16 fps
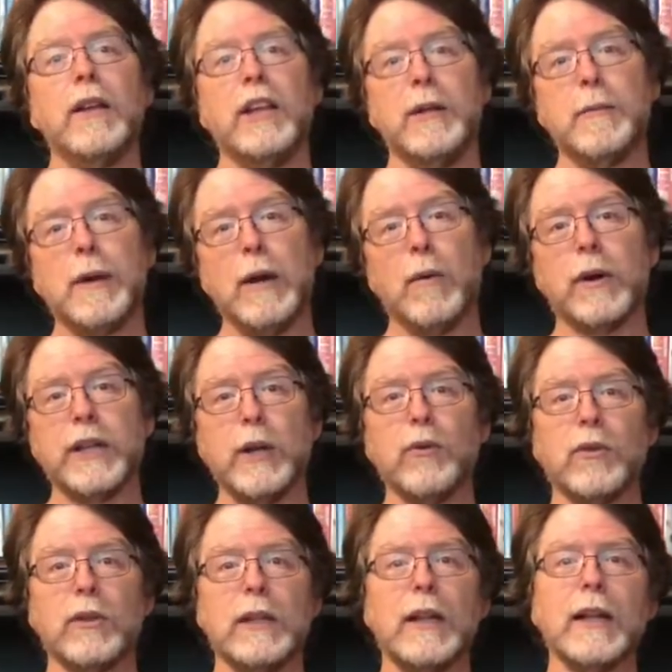you might want to
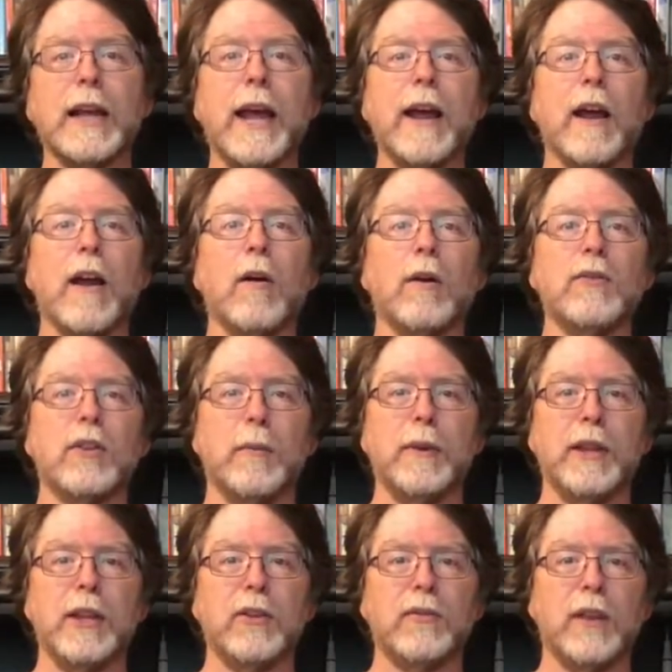use a little care on
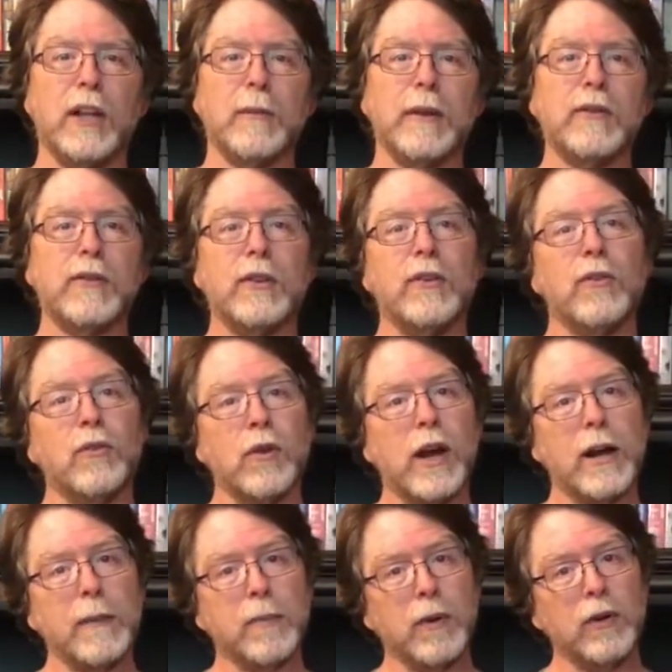some of these filaments and
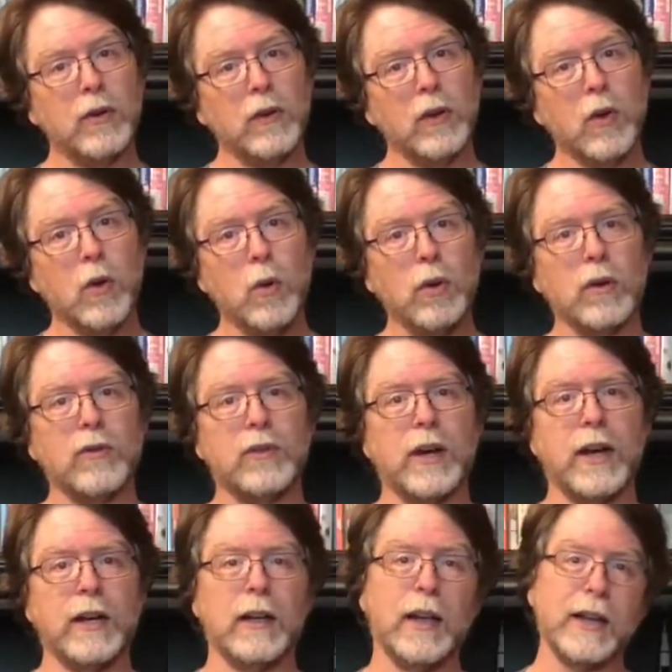try to print on the cooler
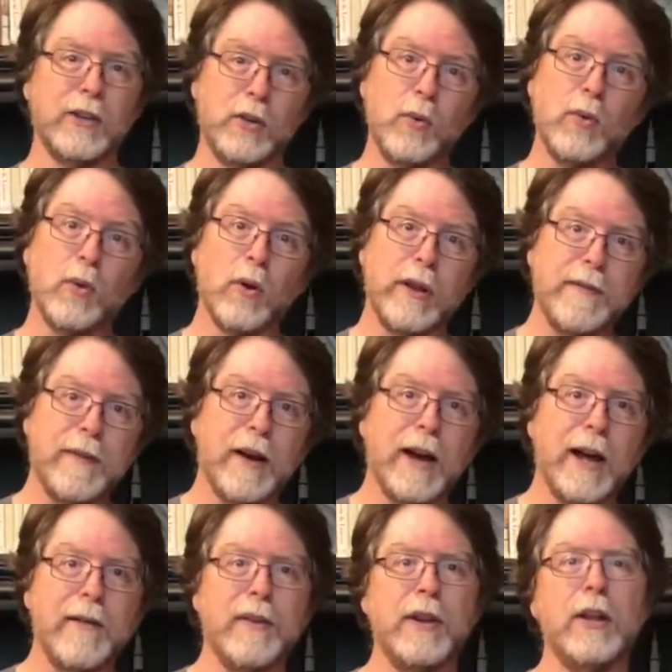side, like
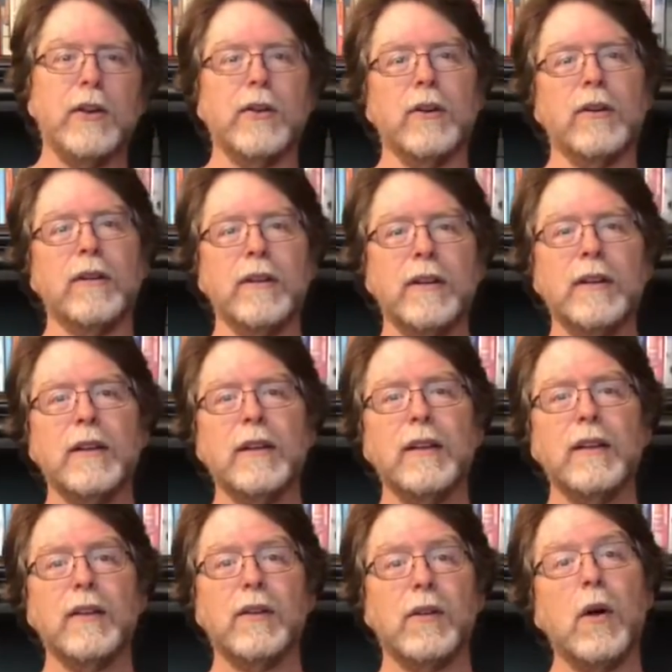235 and under.
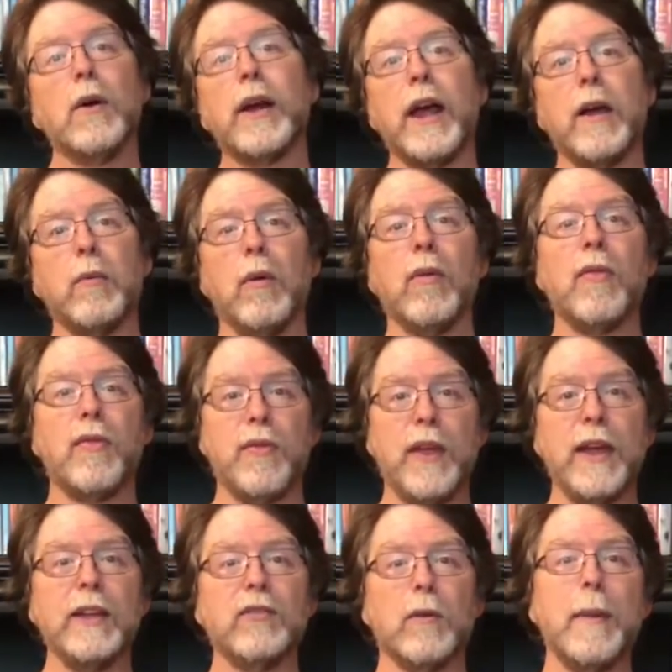Okay, well,
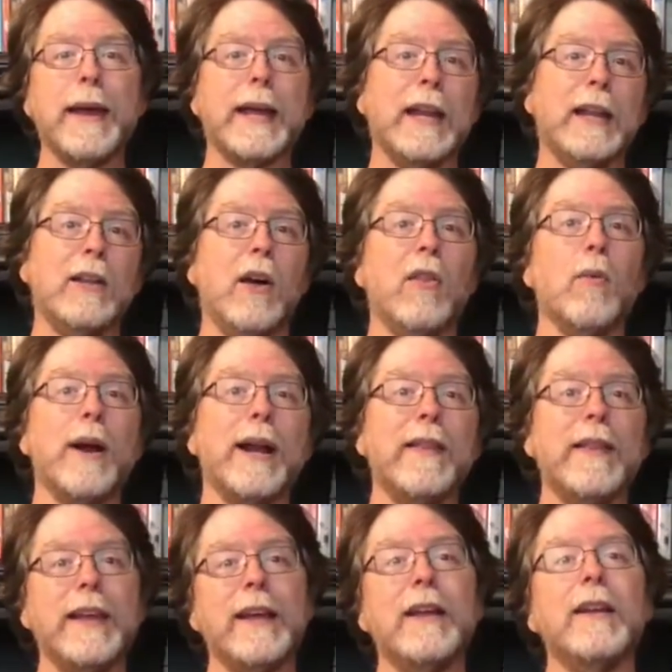thanks for making it all the way
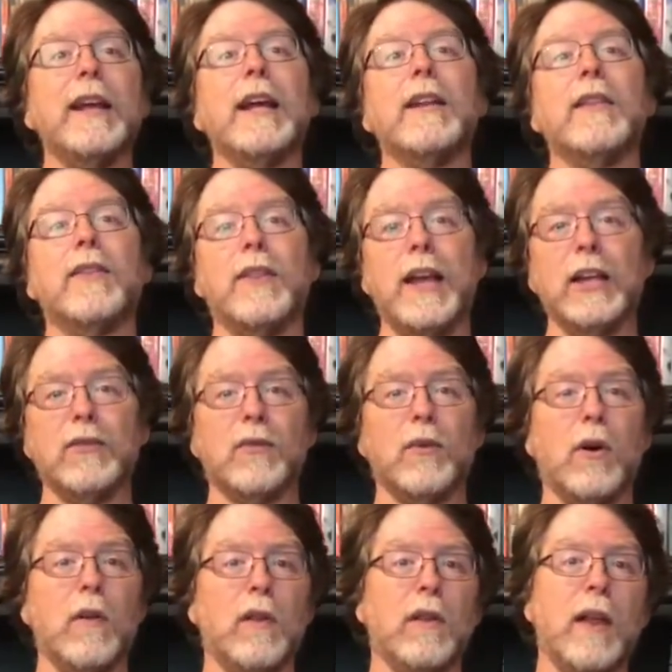to the end, and thanks
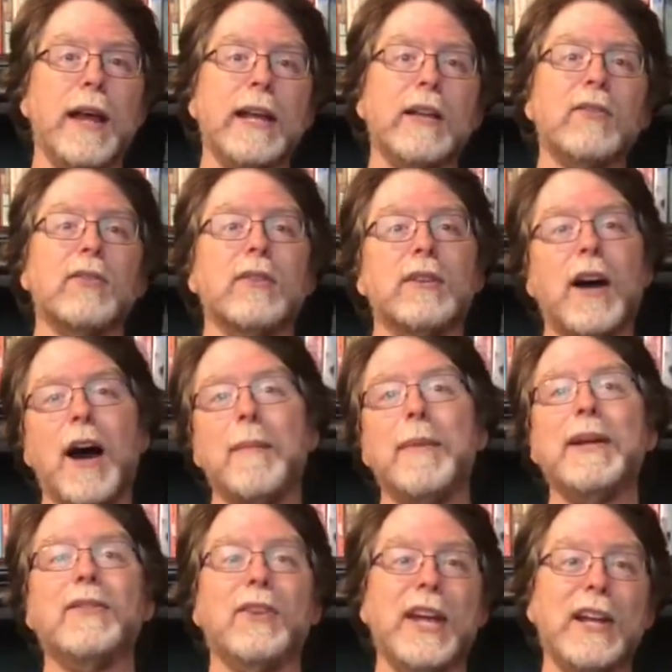for all the likes,
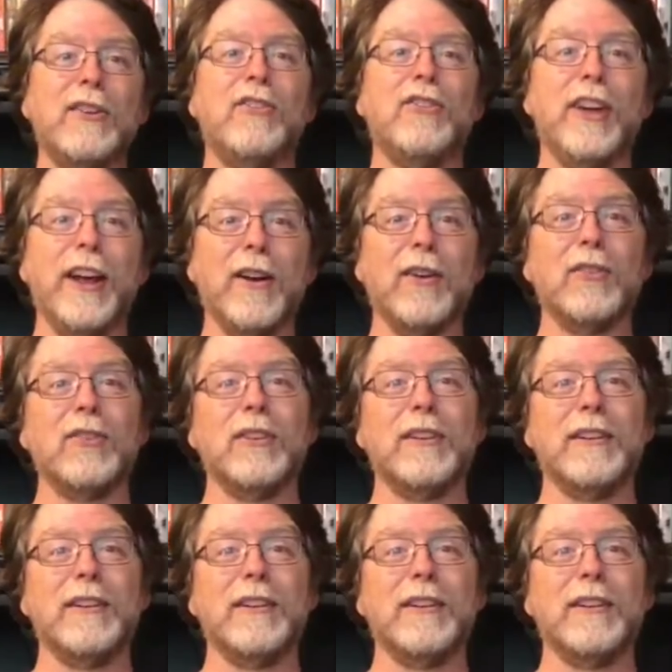comments, and shares.